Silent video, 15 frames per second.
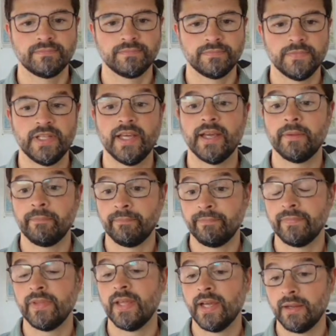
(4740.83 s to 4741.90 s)
Yeah,
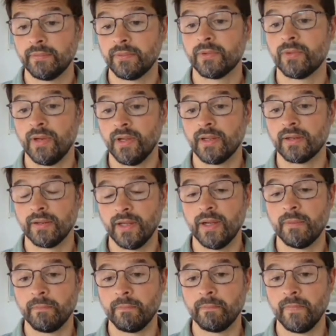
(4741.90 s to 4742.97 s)
quite. I
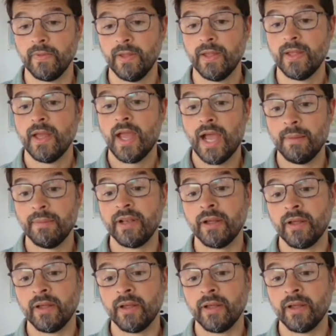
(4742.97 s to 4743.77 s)
mean,